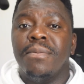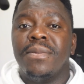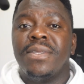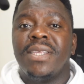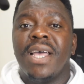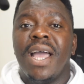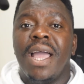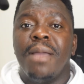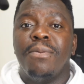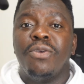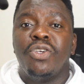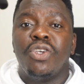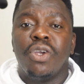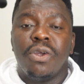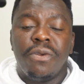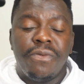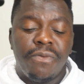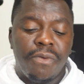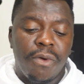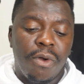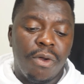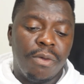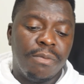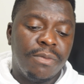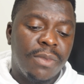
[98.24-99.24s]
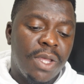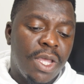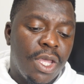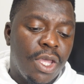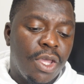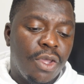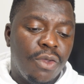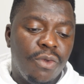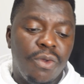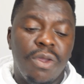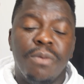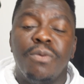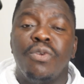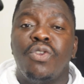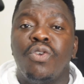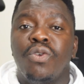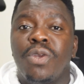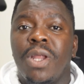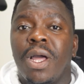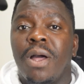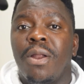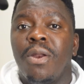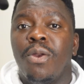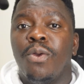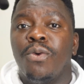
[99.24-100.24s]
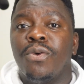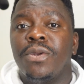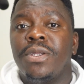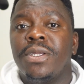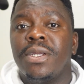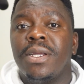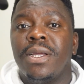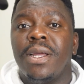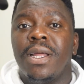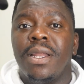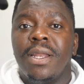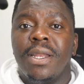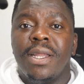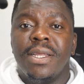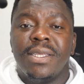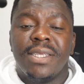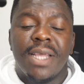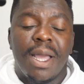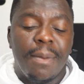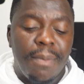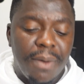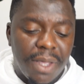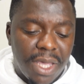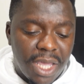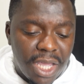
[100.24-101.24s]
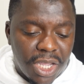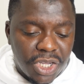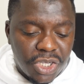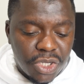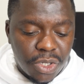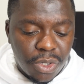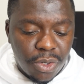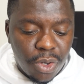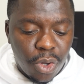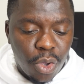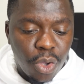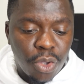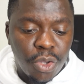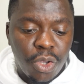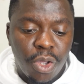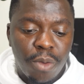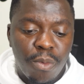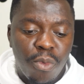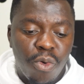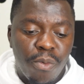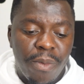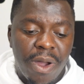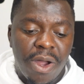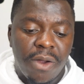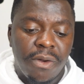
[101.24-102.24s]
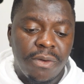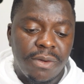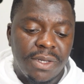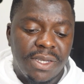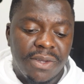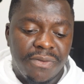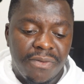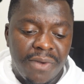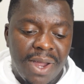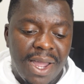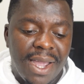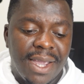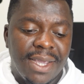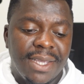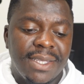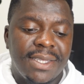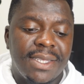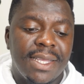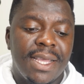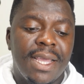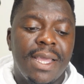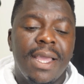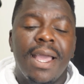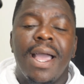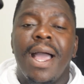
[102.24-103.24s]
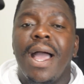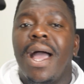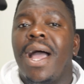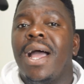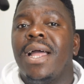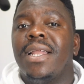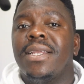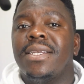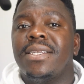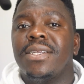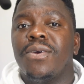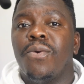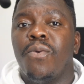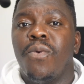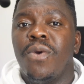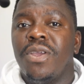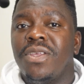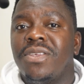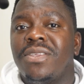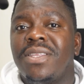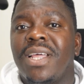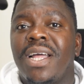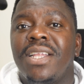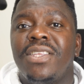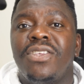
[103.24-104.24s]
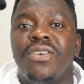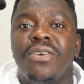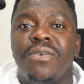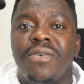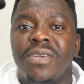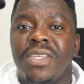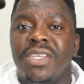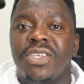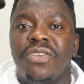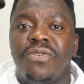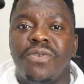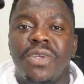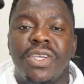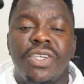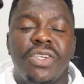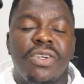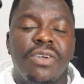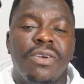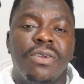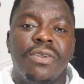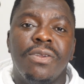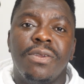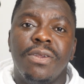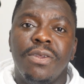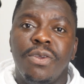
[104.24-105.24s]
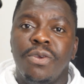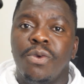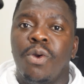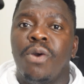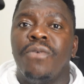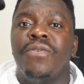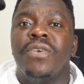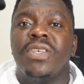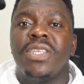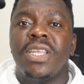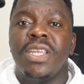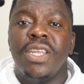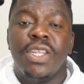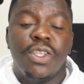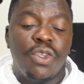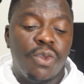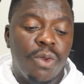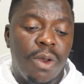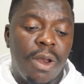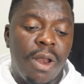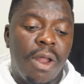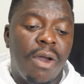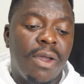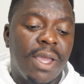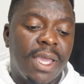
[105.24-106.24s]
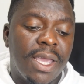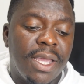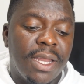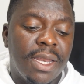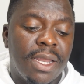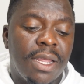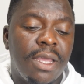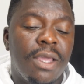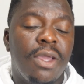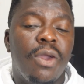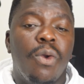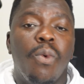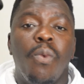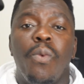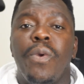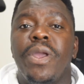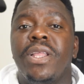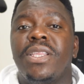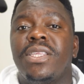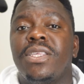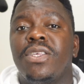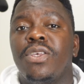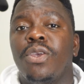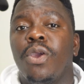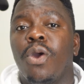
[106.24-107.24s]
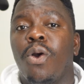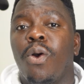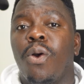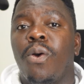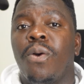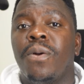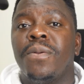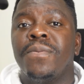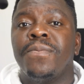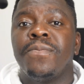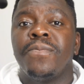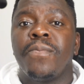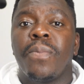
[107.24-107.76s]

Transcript: type Short Form, you're able to download this application on your mobile device. And when you start your registration, you obviously need to log in with your